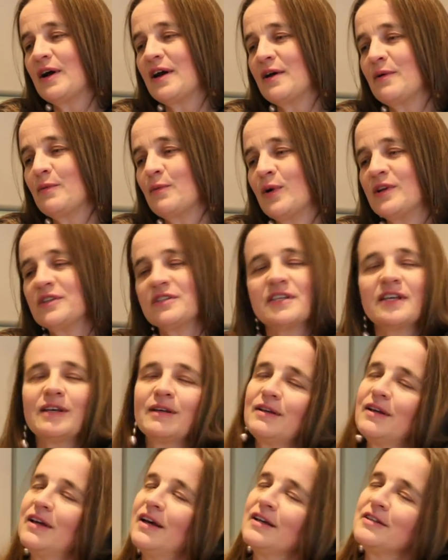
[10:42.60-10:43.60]
once
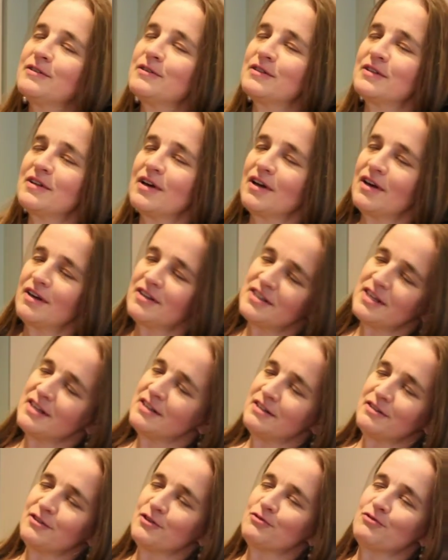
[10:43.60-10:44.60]
he had
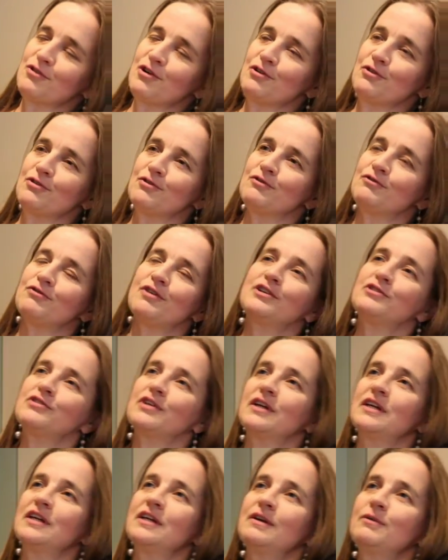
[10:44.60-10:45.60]
ascended the throne,
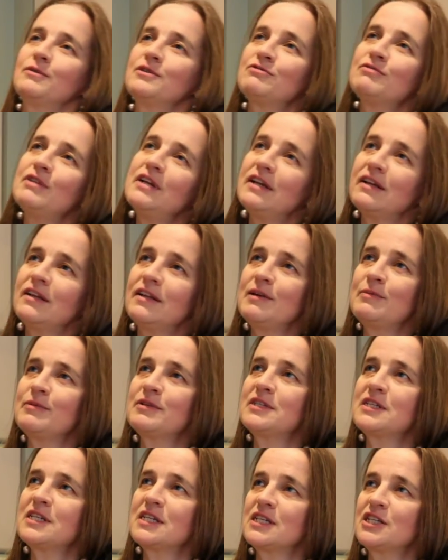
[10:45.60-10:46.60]
Frederick was really at
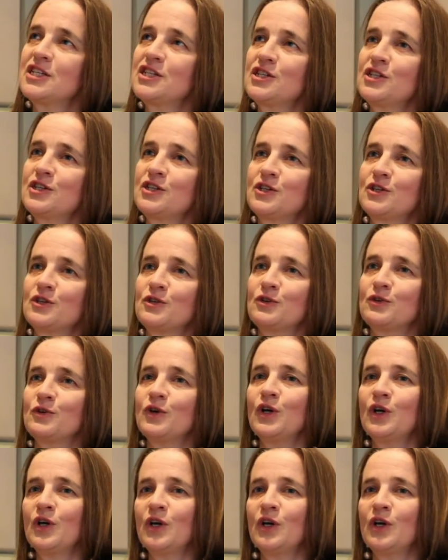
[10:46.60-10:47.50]
liberty to